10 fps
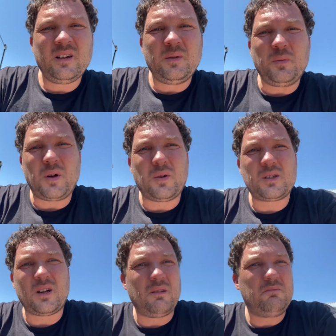
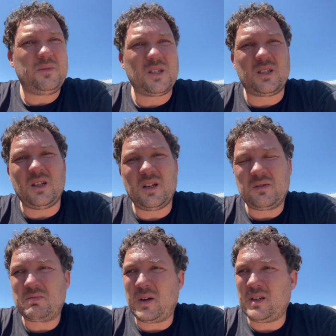because I just didn't have
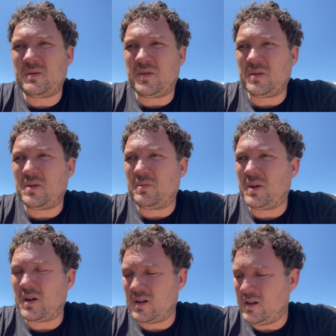space to
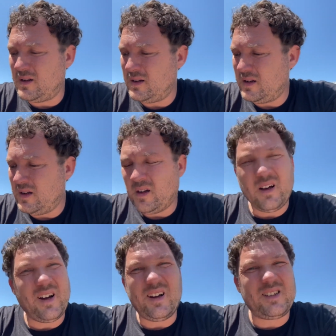put it in,
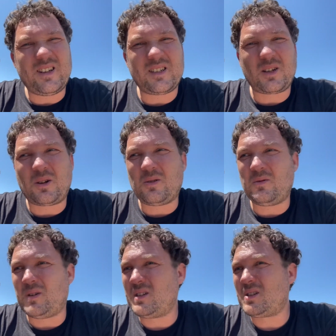and it hasn't
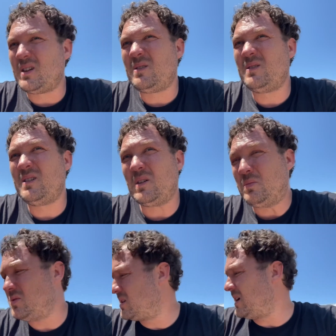grown much. Now I'll
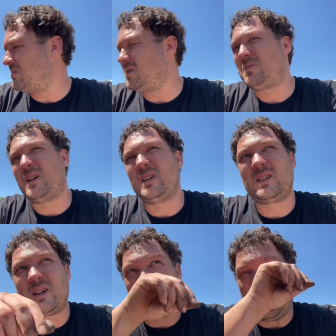put a couple of
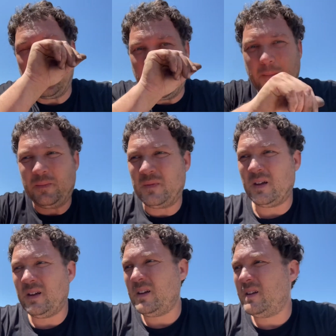plants around the
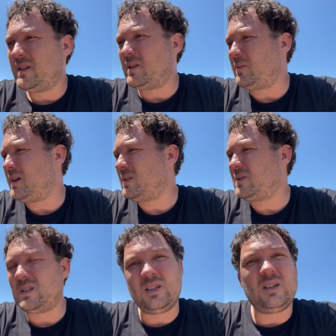
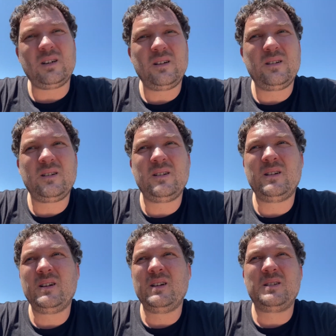tomatoes here,
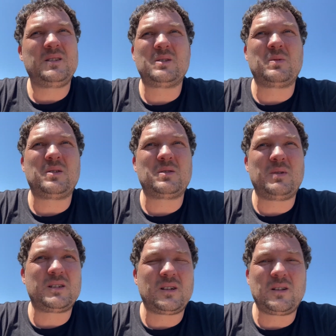just because
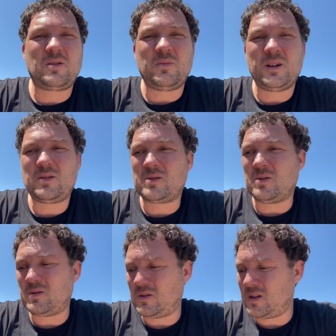basil and tomatoes
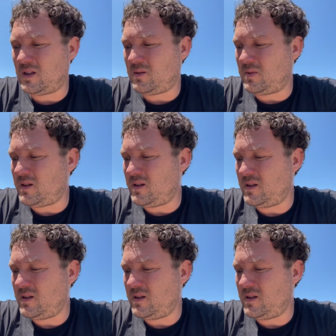goes together, but